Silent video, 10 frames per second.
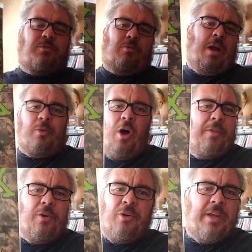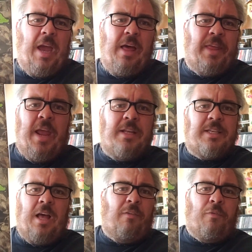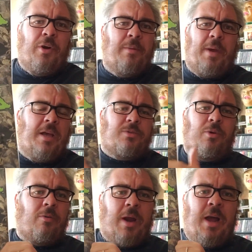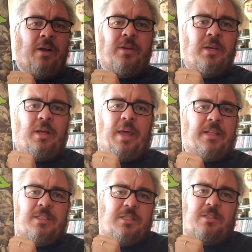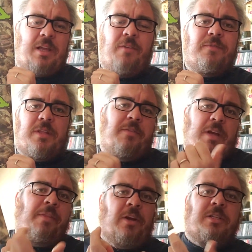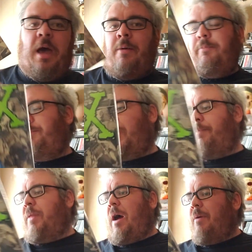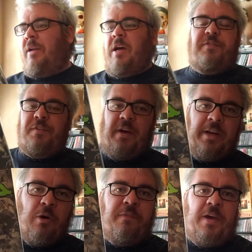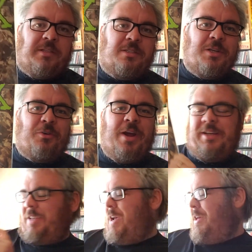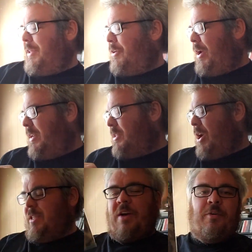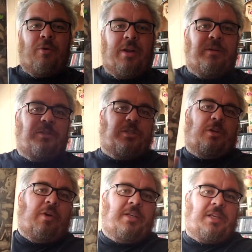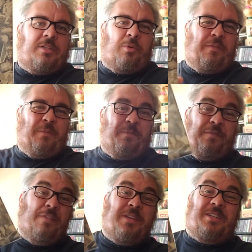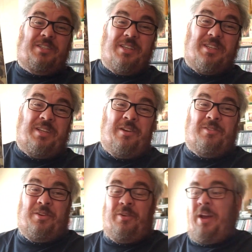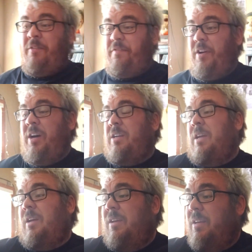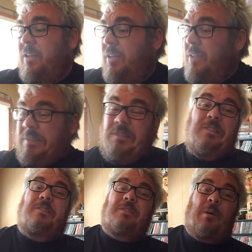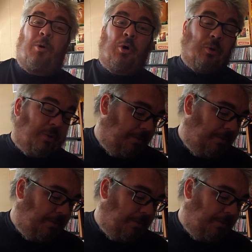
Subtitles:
were around with all the early the 80s California bands were around. Like this, they've done their time. But enough defending NoFX. It's the greatest songs ever written. It's just the greatest hits. One from 15, 16 years ago now. Fuck, I'm old.